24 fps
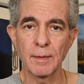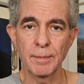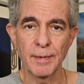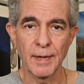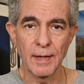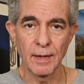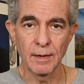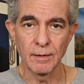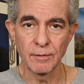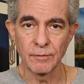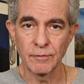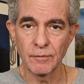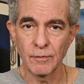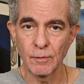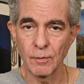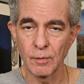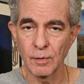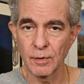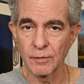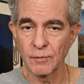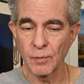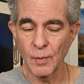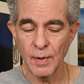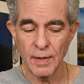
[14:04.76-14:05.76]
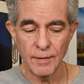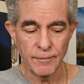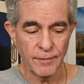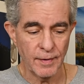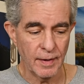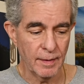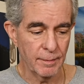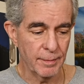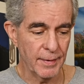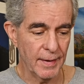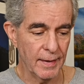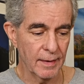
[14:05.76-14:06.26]
pounds or
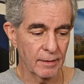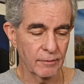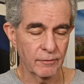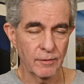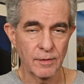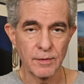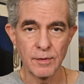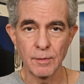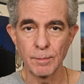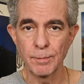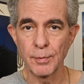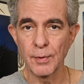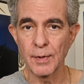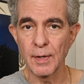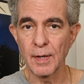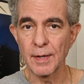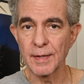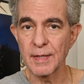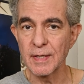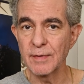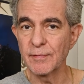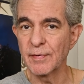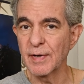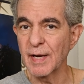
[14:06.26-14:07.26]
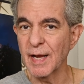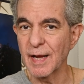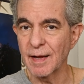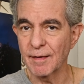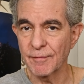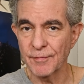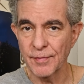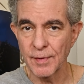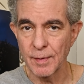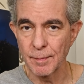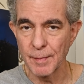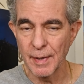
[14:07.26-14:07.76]
25 pounds, and you put on even
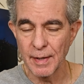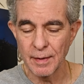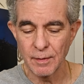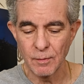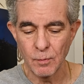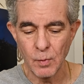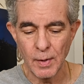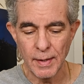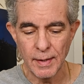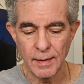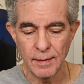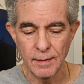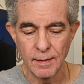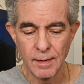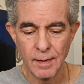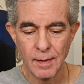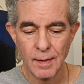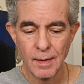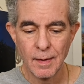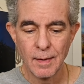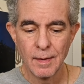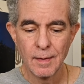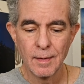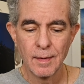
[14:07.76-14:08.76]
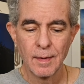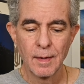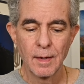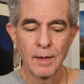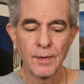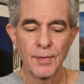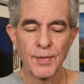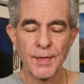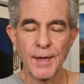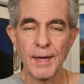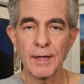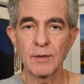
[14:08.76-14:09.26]
half the amount of weight,
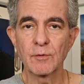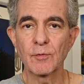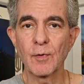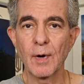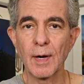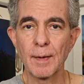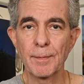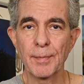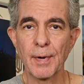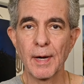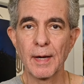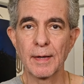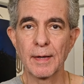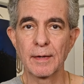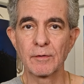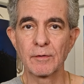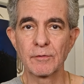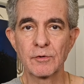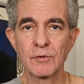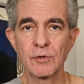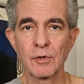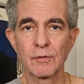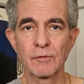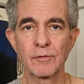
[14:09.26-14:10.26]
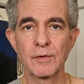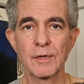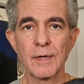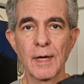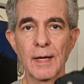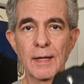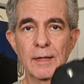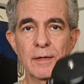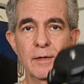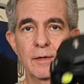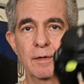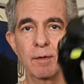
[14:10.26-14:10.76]
that tripod is just
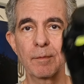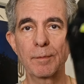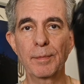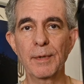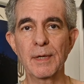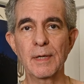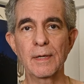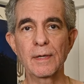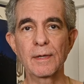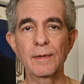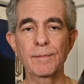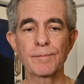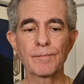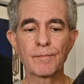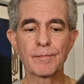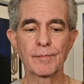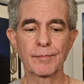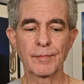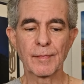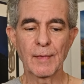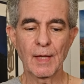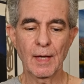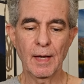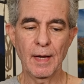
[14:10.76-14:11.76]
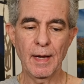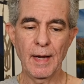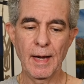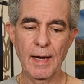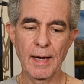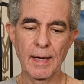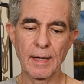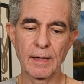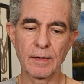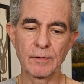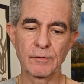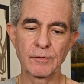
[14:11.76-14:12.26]
not going to be
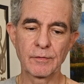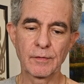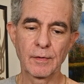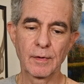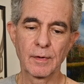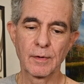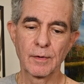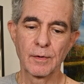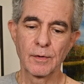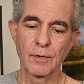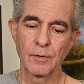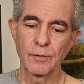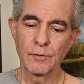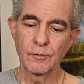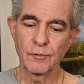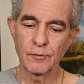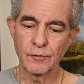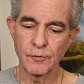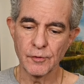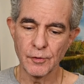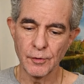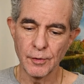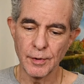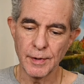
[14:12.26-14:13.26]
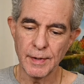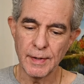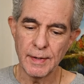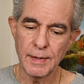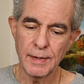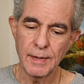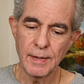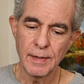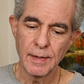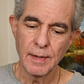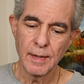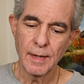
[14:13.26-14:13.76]
as
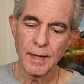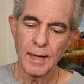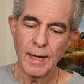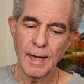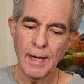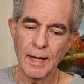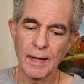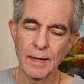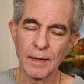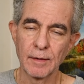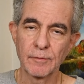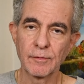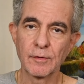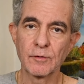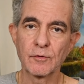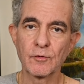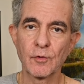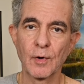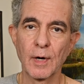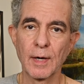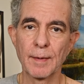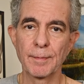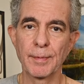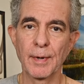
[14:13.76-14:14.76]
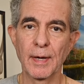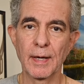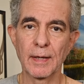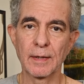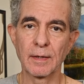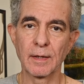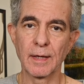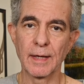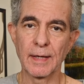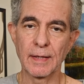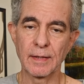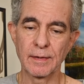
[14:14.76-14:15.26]
sturdy as a tripod
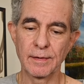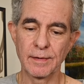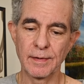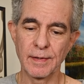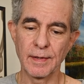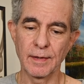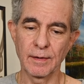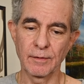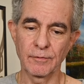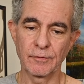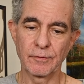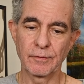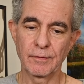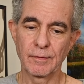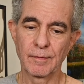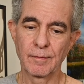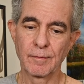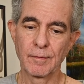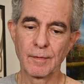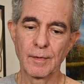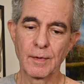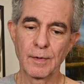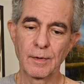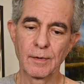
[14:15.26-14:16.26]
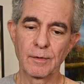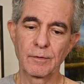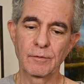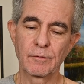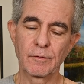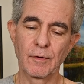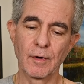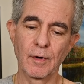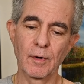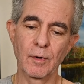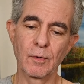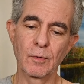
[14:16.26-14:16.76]
like this.
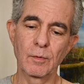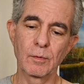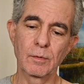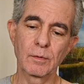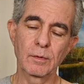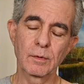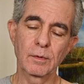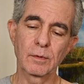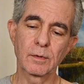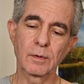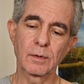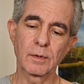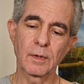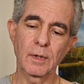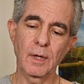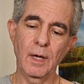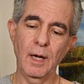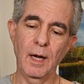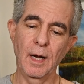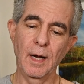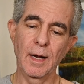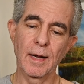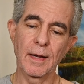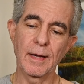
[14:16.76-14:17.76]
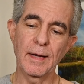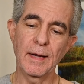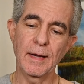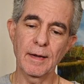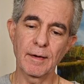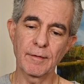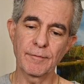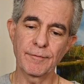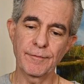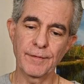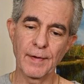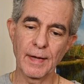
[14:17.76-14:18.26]
So I
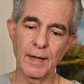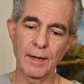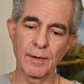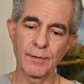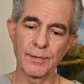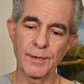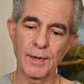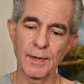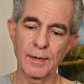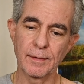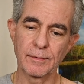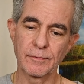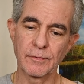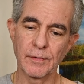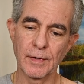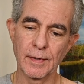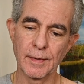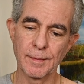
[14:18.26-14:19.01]
have found that